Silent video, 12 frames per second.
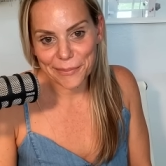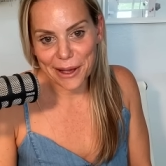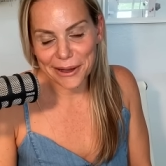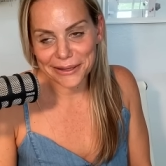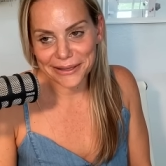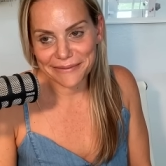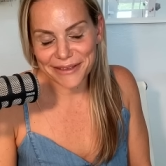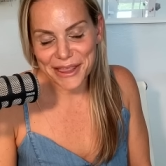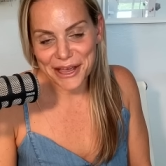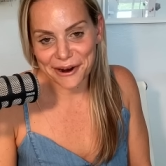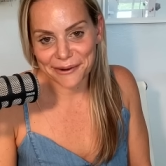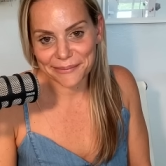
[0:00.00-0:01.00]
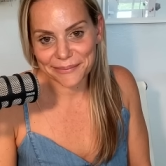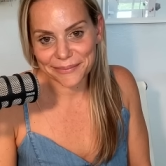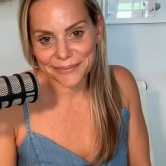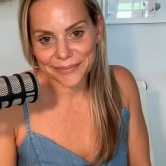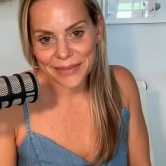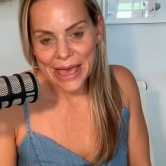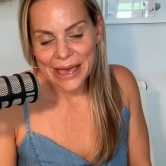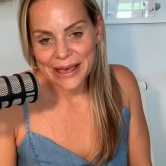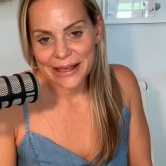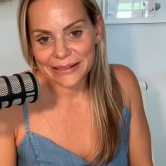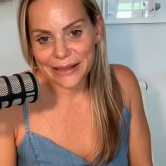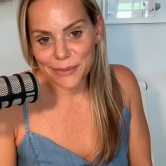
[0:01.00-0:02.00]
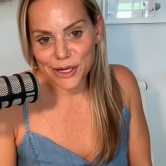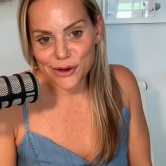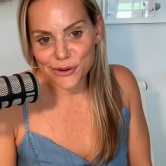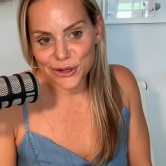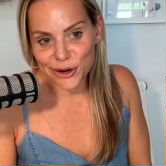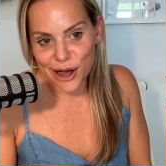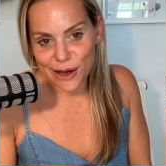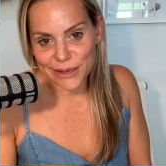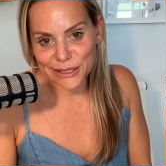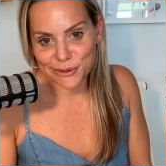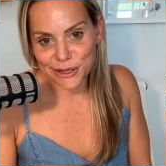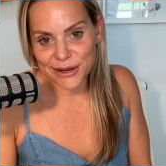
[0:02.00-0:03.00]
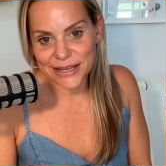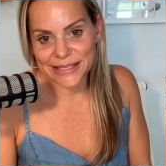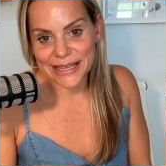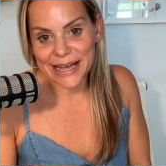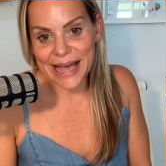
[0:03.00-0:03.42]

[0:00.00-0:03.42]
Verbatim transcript: I'm going to leave it there. Let me know in your comments what you guys think.